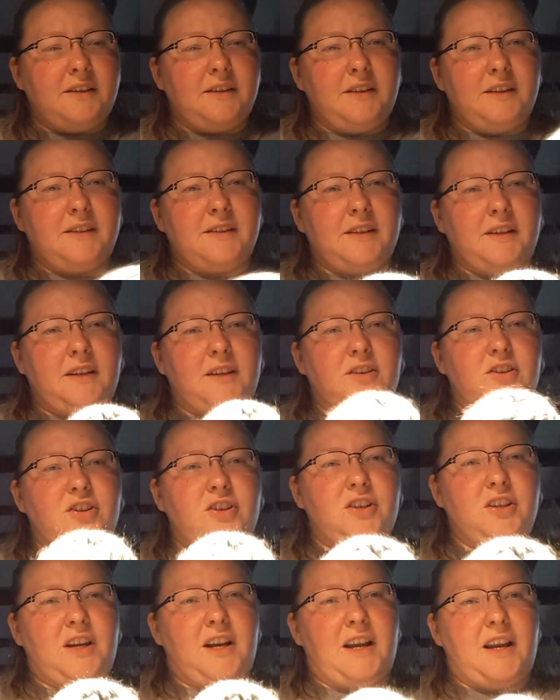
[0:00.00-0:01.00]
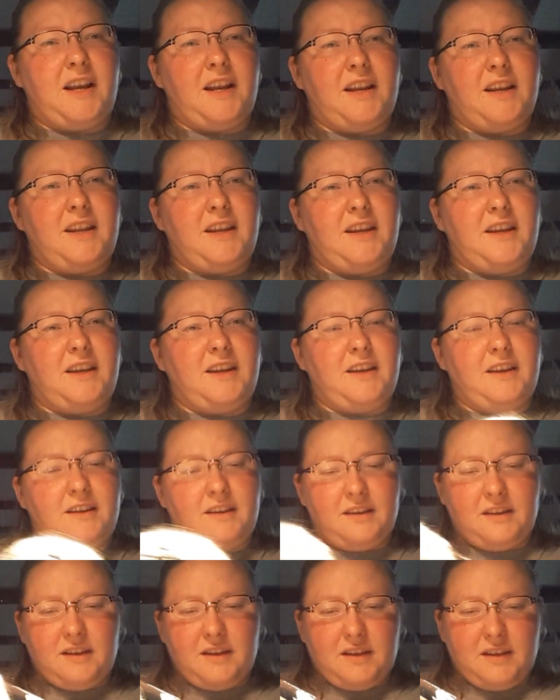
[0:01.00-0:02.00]
It's like shiny
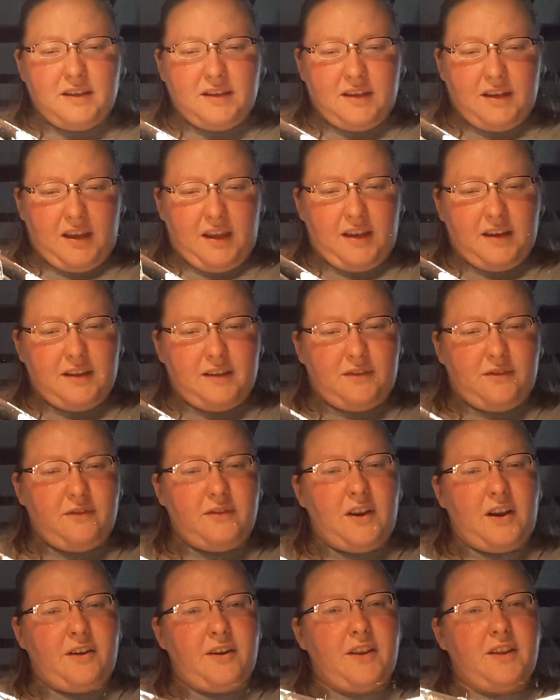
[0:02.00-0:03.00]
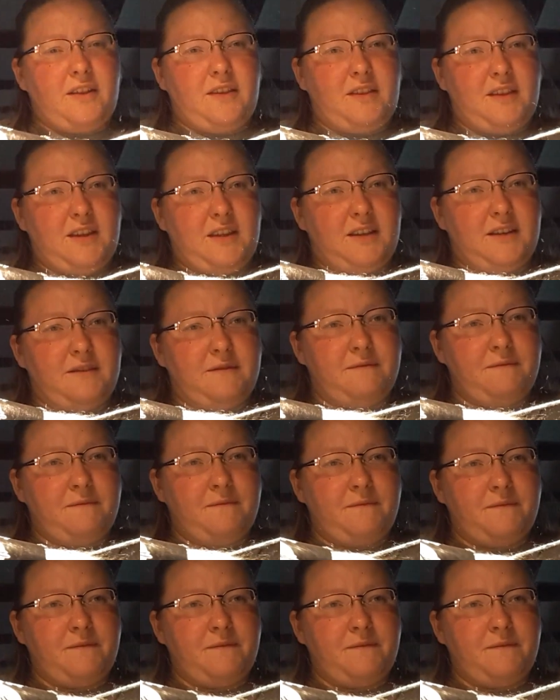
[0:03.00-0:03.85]
and it's very thin.